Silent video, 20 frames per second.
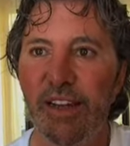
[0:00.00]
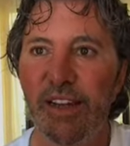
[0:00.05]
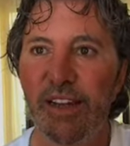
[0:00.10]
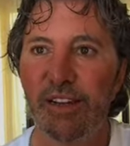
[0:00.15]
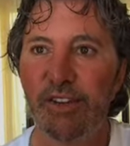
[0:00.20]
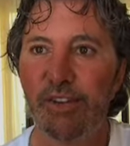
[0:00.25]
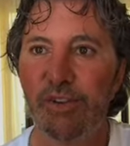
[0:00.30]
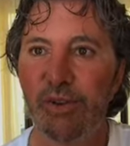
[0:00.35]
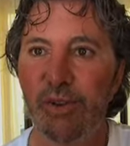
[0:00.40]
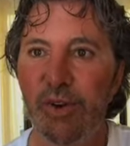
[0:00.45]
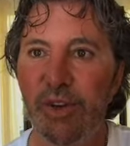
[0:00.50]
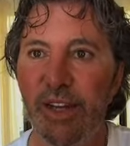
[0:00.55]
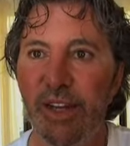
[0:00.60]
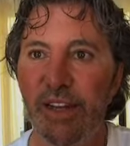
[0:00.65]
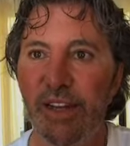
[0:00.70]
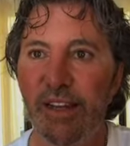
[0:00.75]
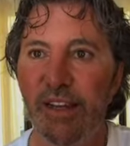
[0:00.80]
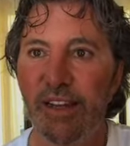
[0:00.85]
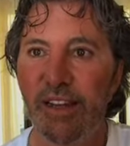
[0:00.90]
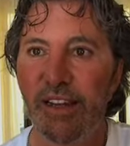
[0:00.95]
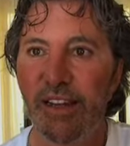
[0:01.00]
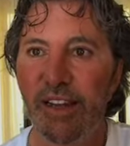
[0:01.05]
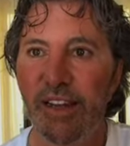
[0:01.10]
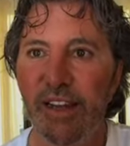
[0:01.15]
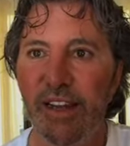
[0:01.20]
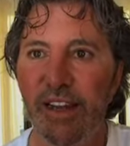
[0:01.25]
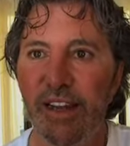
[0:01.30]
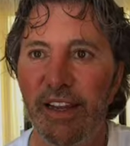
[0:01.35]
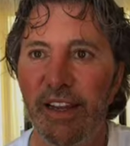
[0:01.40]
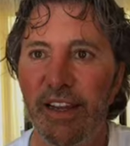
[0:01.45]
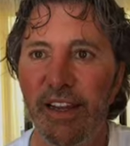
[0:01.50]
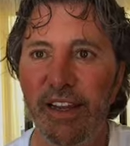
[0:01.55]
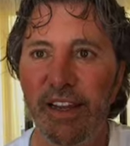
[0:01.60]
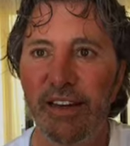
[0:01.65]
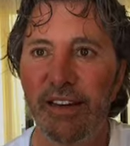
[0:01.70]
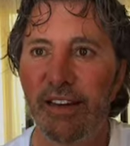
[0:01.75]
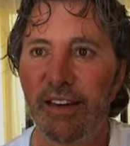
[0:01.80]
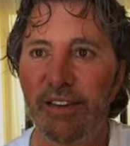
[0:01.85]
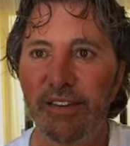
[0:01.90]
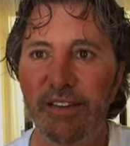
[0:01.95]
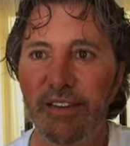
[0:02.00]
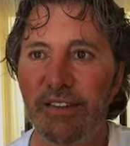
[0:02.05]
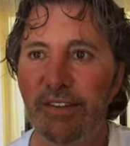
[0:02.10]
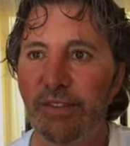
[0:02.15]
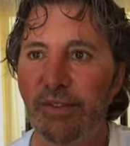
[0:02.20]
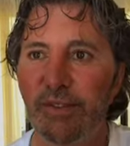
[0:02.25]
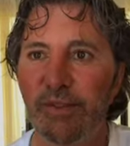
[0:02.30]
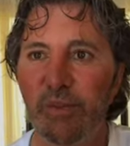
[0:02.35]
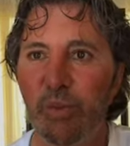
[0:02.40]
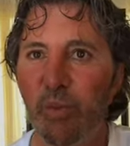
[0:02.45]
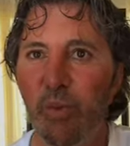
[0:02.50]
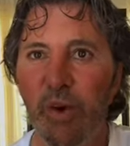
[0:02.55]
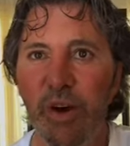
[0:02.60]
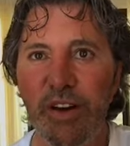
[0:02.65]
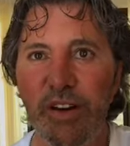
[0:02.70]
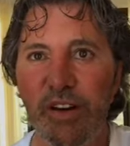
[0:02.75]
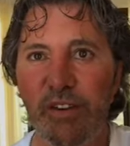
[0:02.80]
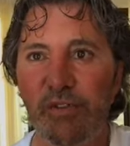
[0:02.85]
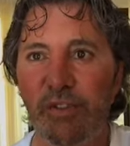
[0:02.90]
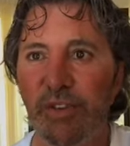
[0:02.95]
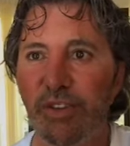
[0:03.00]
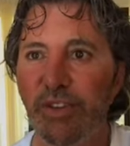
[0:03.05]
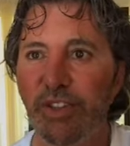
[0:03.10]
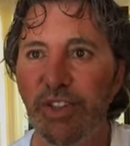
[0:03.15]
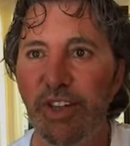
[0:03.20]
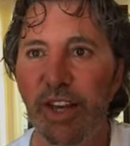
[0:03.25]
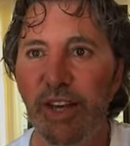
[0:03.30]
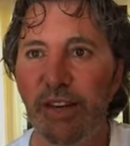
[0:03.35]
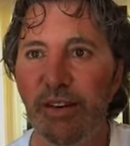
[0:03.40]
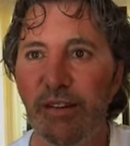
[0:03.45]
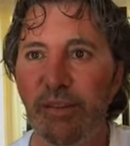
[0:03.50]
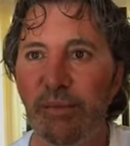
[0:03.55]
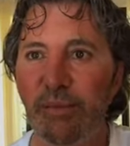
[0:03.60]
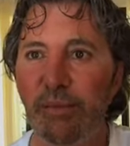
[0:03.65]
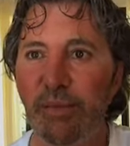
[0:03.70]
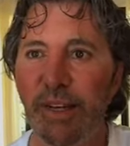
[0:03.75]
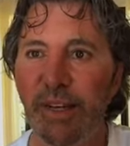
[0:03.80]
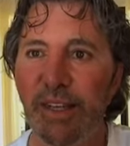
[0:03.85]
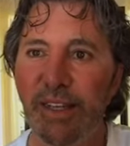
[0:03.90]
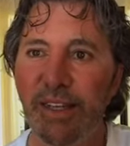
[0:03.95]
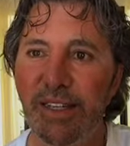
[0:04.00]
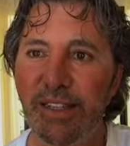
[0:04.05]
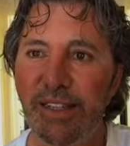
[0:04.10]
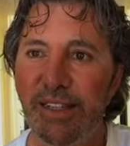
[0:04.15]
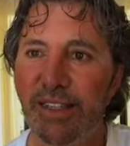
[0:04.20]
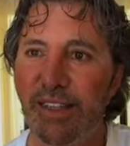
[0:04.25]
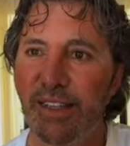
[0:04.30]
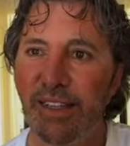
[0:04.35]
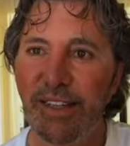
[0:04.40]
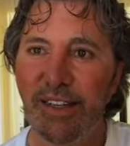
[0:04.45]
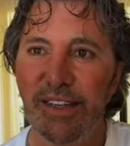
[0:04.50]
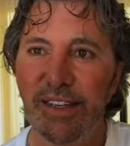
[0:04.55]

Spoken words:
and joy and just wonderful shit, because